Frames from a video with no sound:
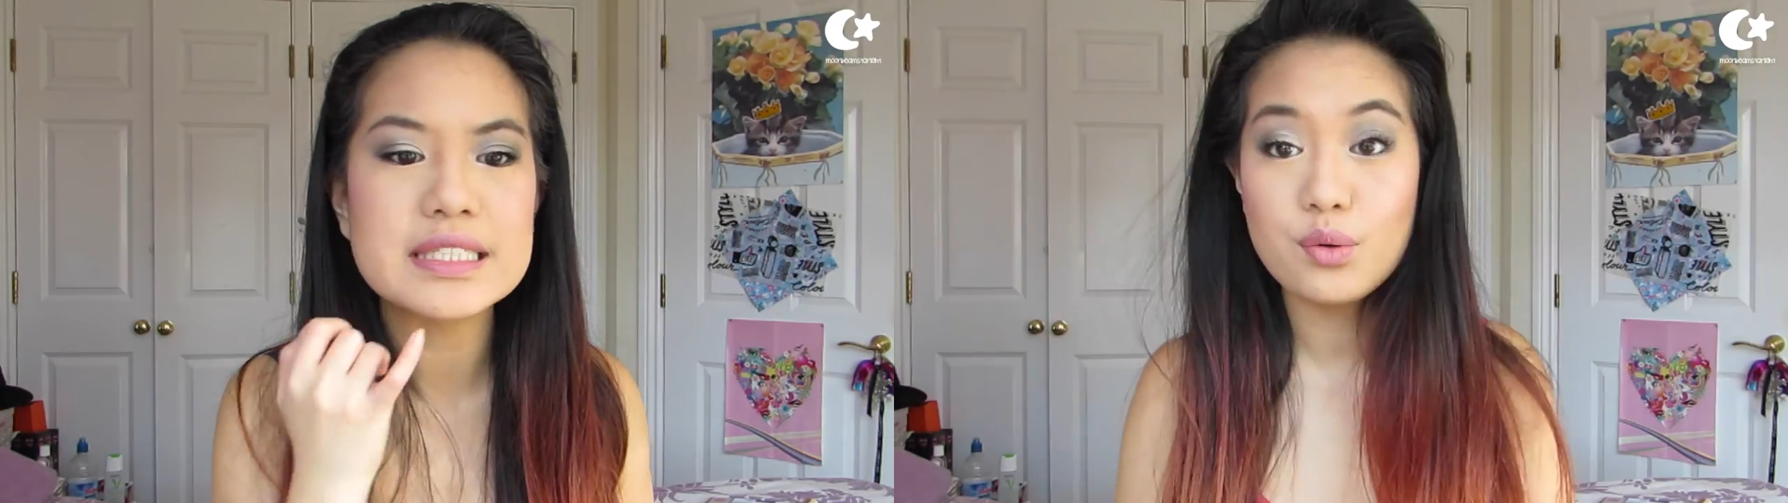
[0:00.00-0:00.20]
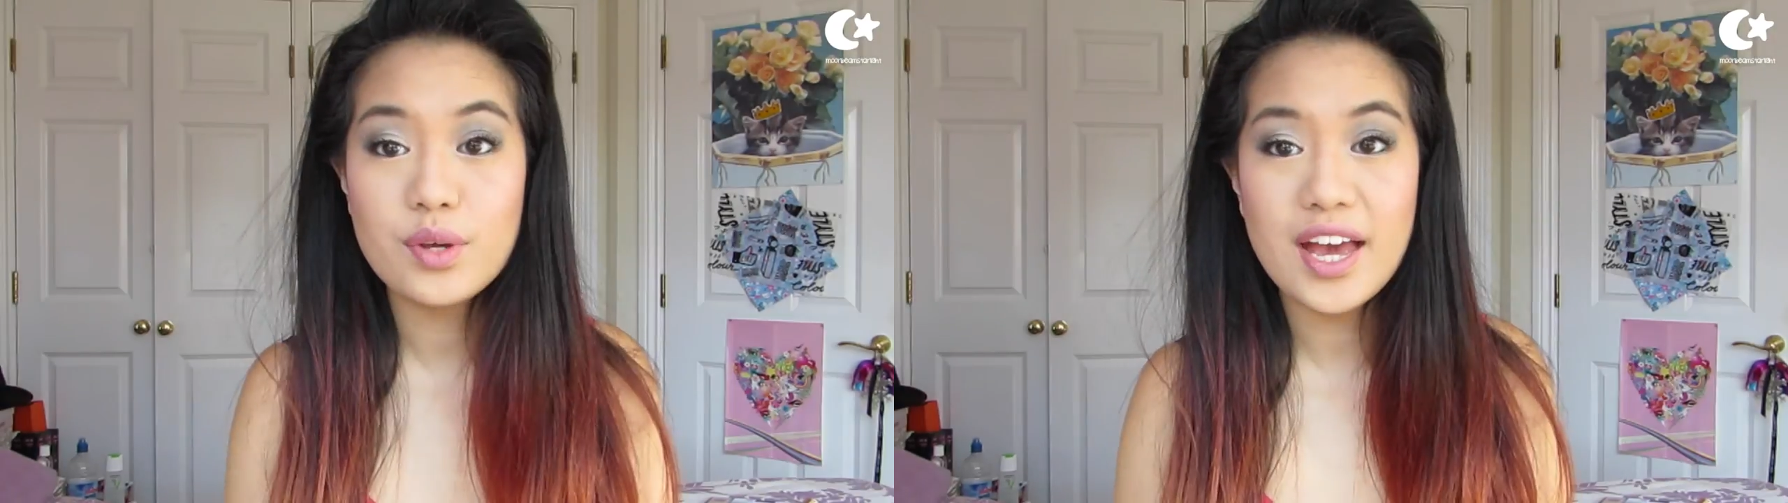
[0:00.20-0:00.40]

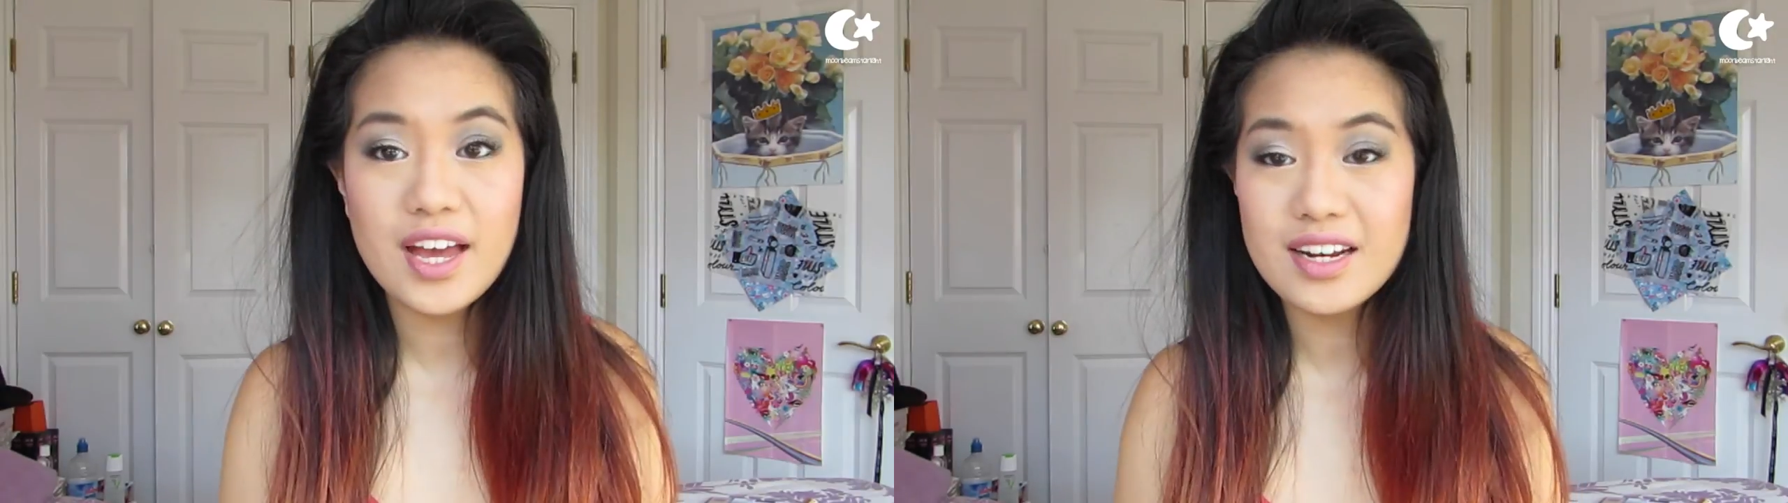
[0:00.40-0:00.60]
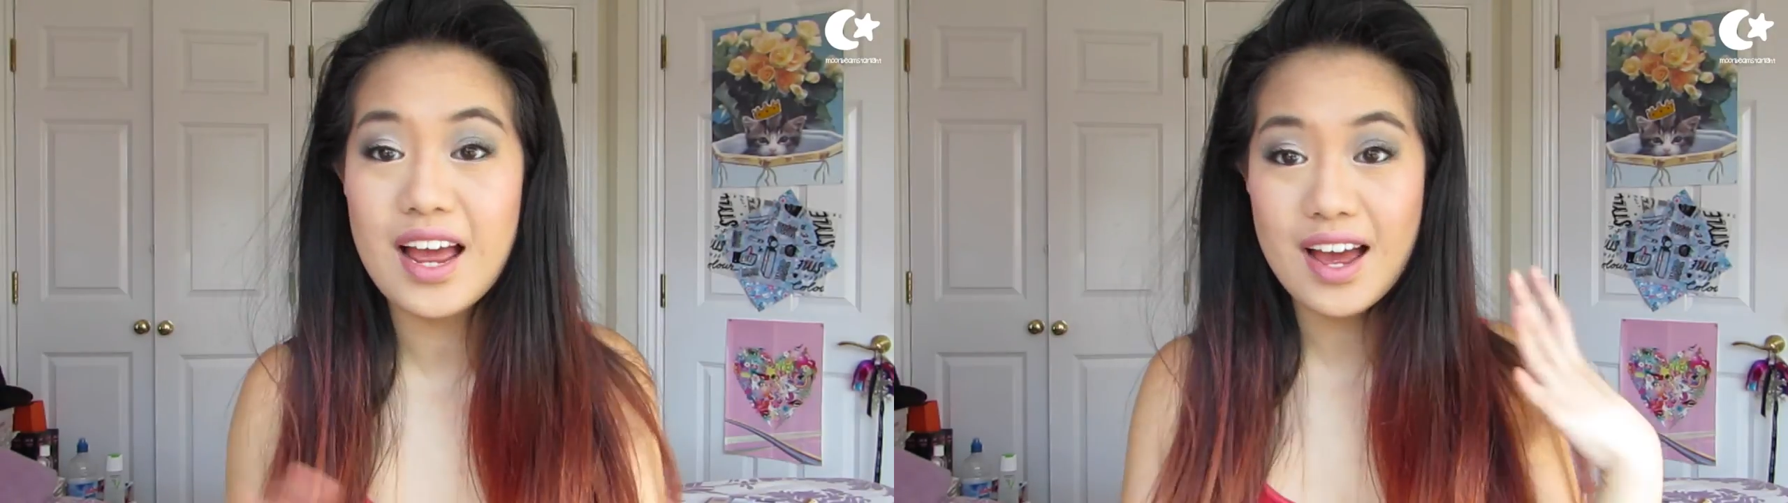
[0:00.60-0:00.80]
You
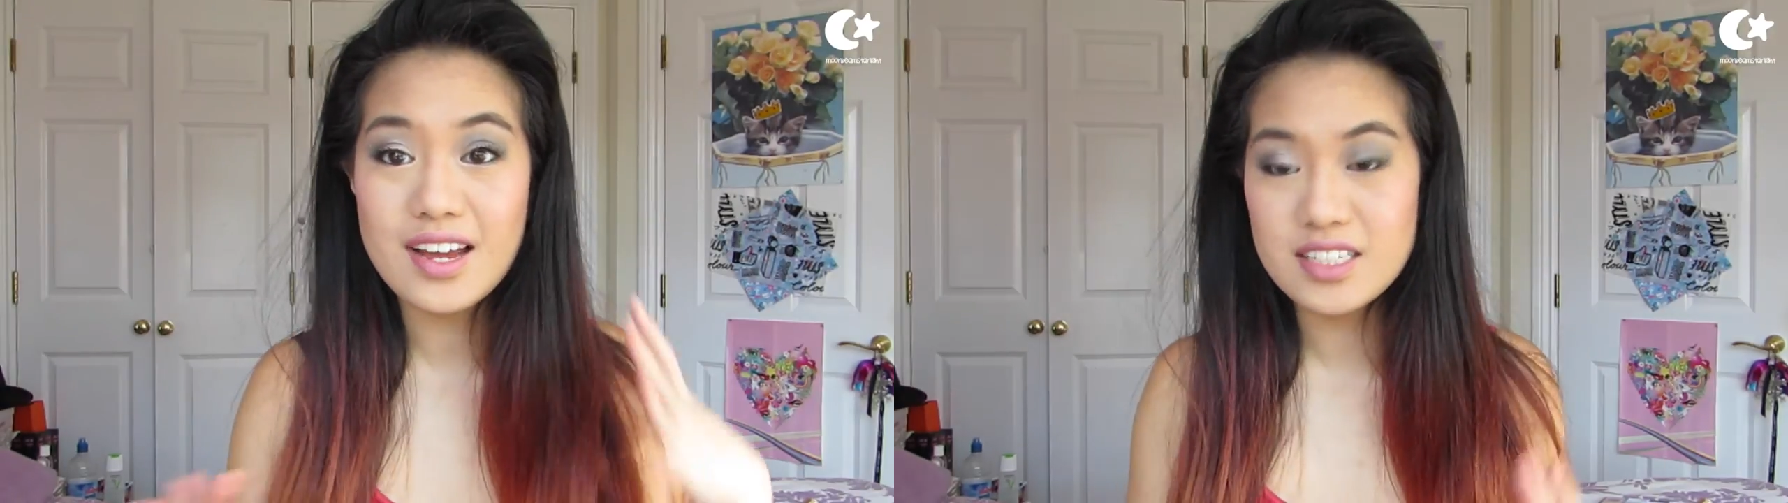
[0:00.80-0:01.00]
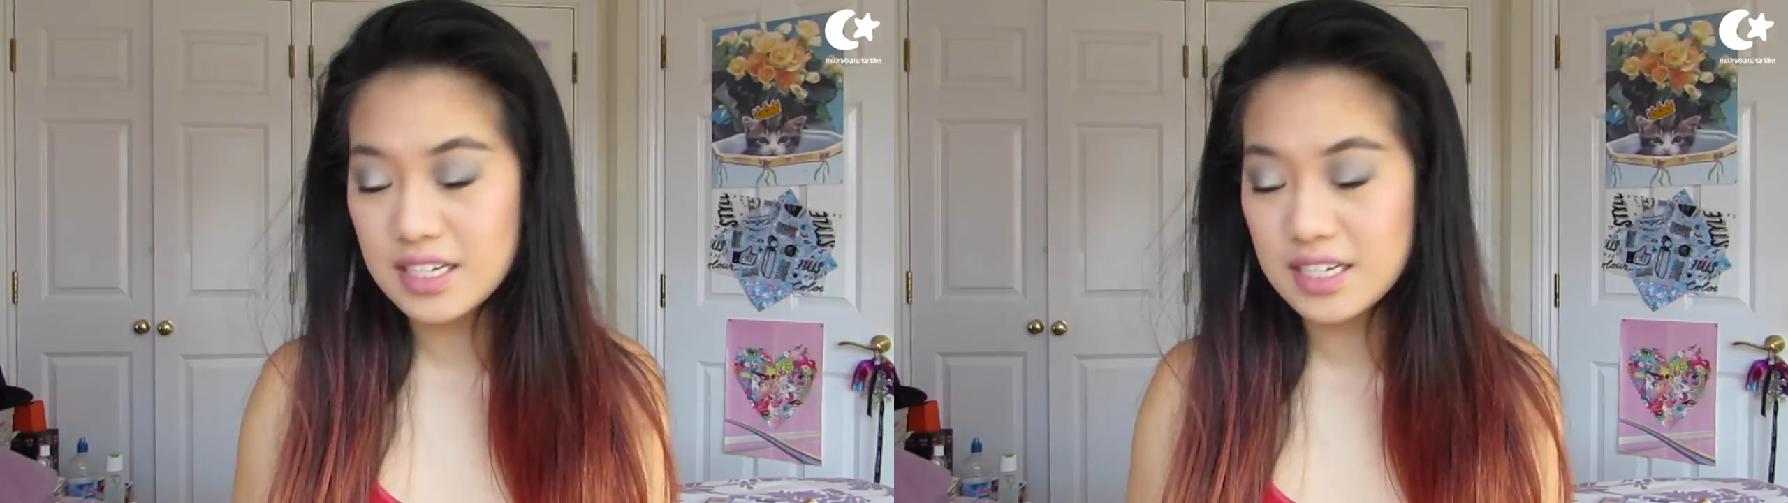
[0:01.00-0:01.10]
can add